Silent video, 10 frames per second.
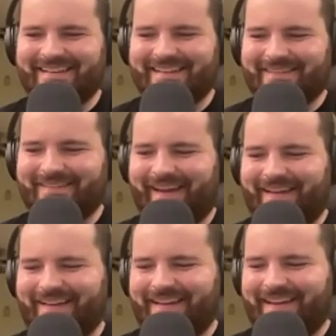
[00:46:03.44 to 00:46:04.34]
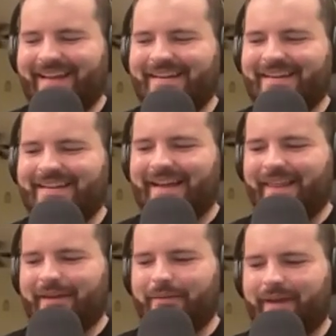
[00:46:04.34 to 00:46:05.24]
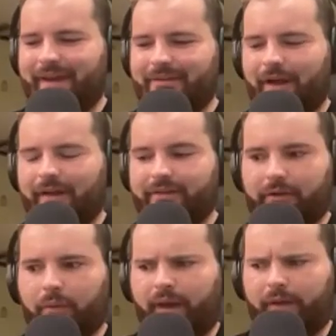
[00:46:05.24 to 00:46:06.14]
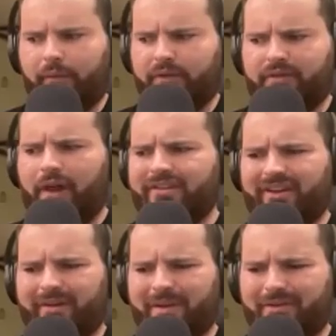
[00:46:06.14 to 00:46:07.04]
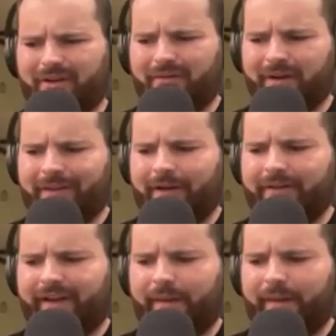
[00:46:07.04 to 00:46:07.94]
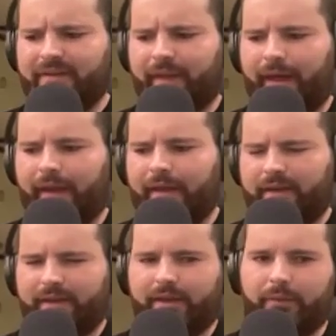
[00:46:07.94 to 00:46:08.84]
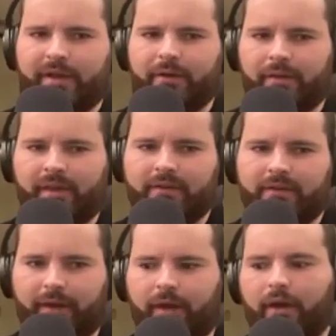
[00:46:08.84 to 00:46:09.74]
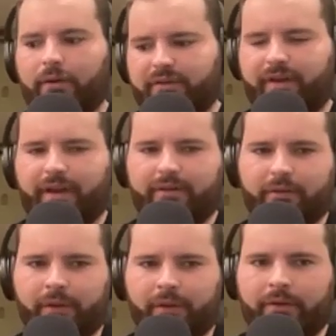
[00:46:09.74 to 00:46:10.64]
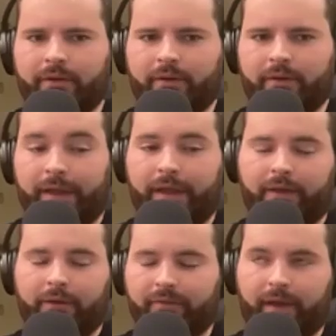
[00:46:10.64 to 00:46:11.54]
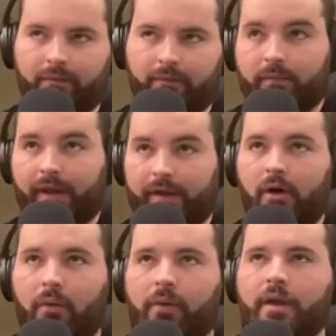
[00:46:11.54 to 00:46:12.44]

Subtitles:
Yeah. And I think what gets lost and what was lost on me for a very long time is that you would hear things like, oh, snakes don't need UV, and they don't.